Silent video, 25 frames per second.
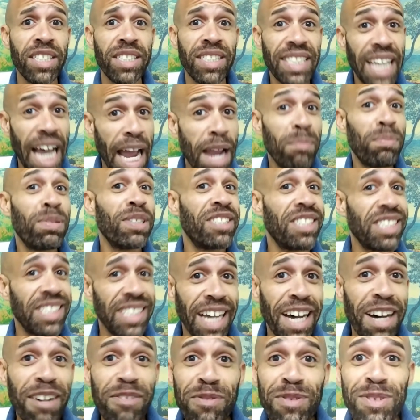type of
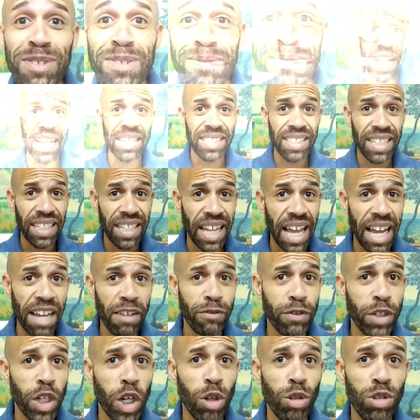stuff. As a
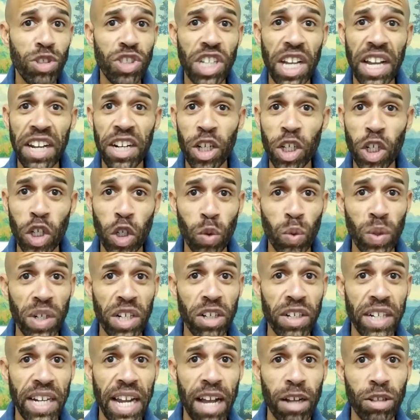life coach and a
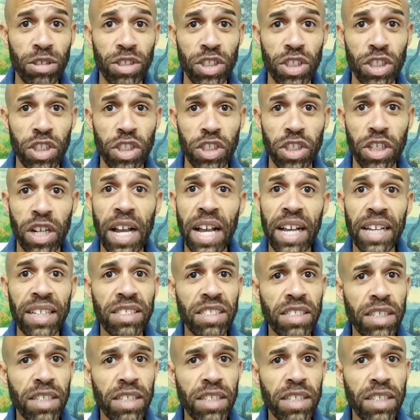career counselor,